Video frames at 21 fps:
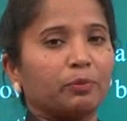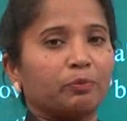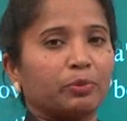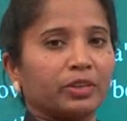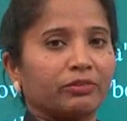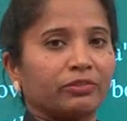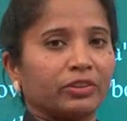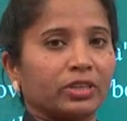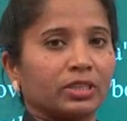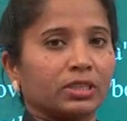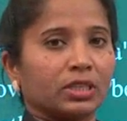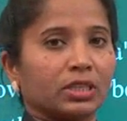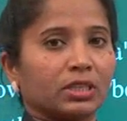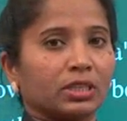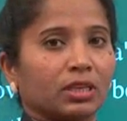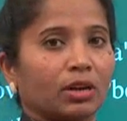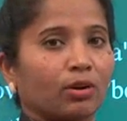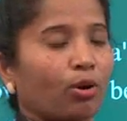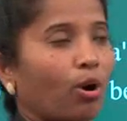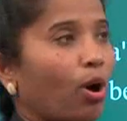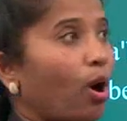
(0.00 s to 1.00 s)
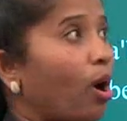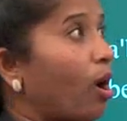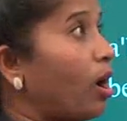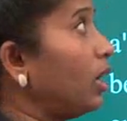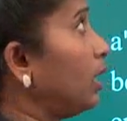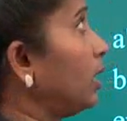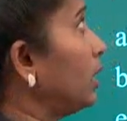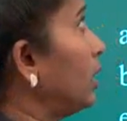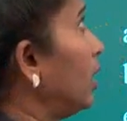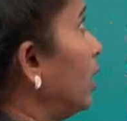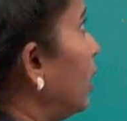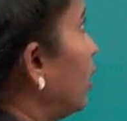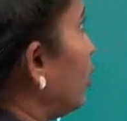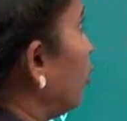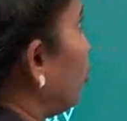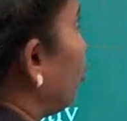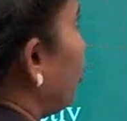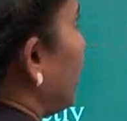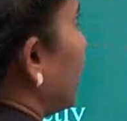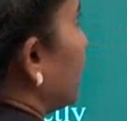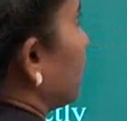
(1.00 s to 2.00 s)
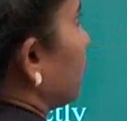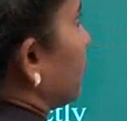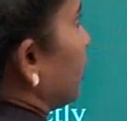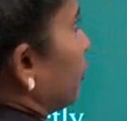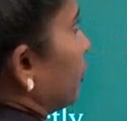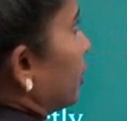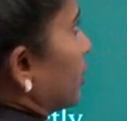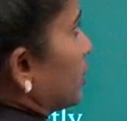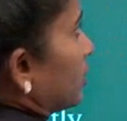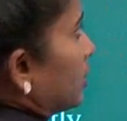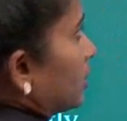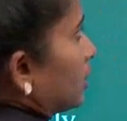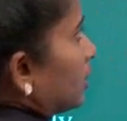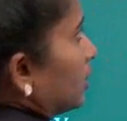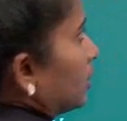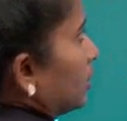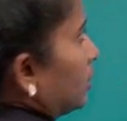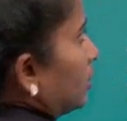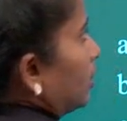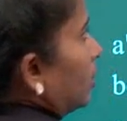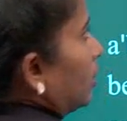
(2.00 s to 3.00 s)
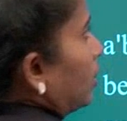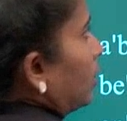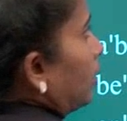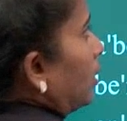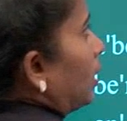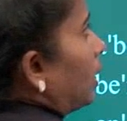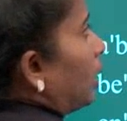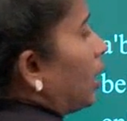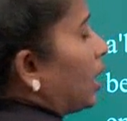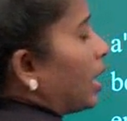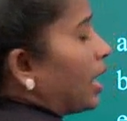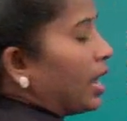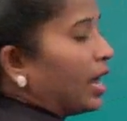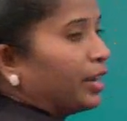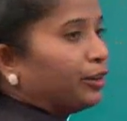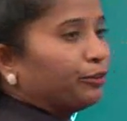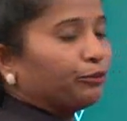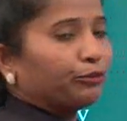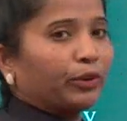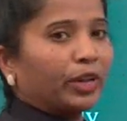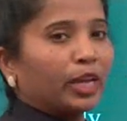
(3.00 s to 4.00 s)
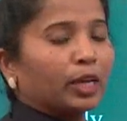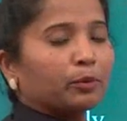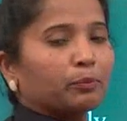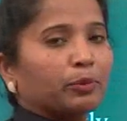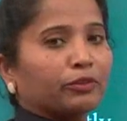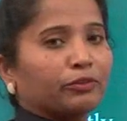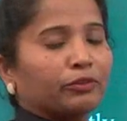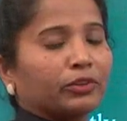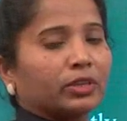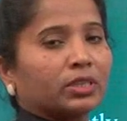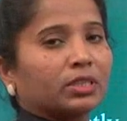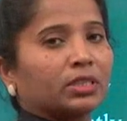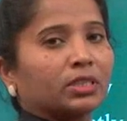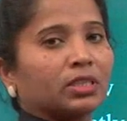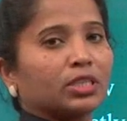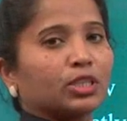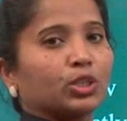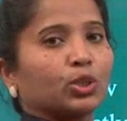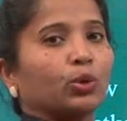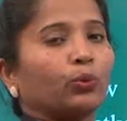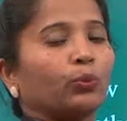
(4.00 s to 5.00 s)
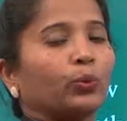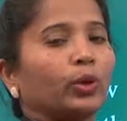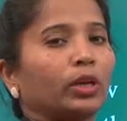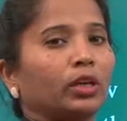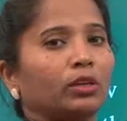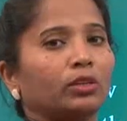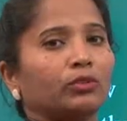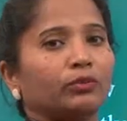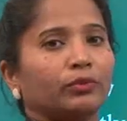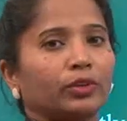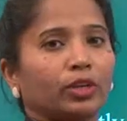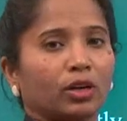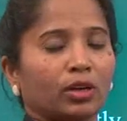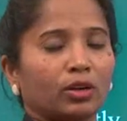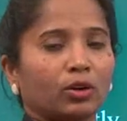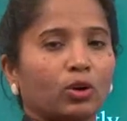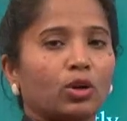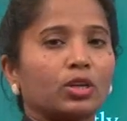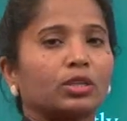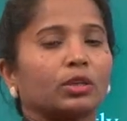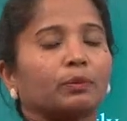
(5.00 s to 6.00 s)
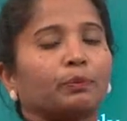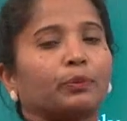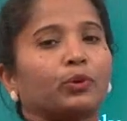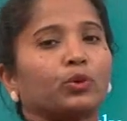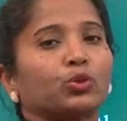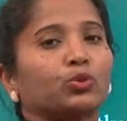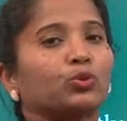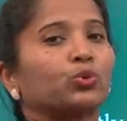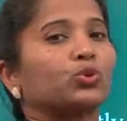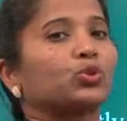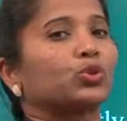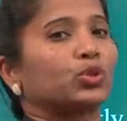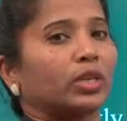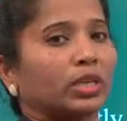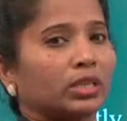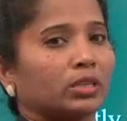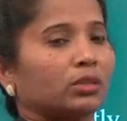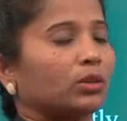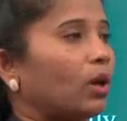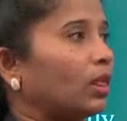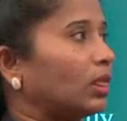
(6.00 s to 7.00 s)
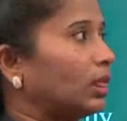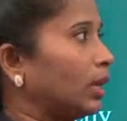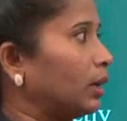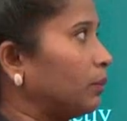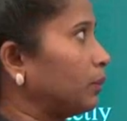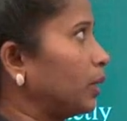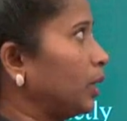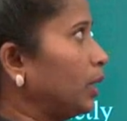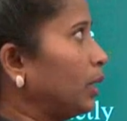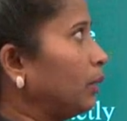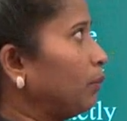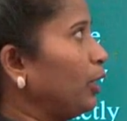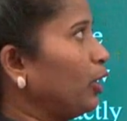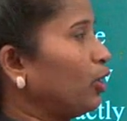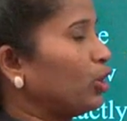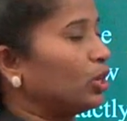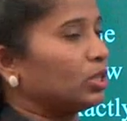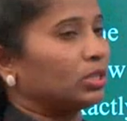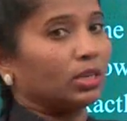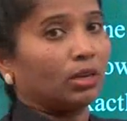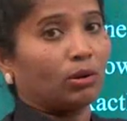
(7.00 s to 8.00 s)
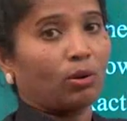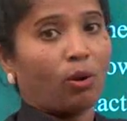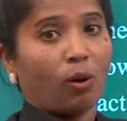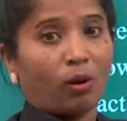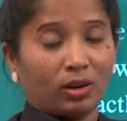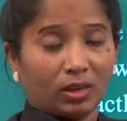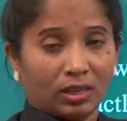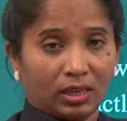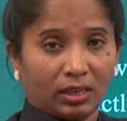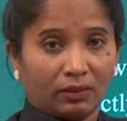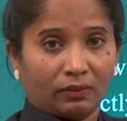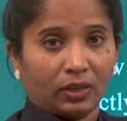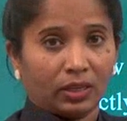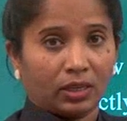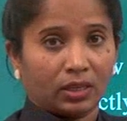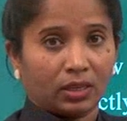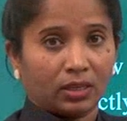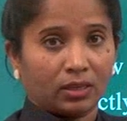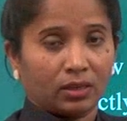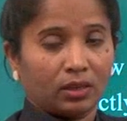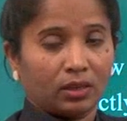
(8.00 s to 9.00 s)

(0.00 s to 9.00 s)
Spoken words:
prefixes are called weak prefixes. And weak prefixes, we are not supposed to stress on them because they are already weak,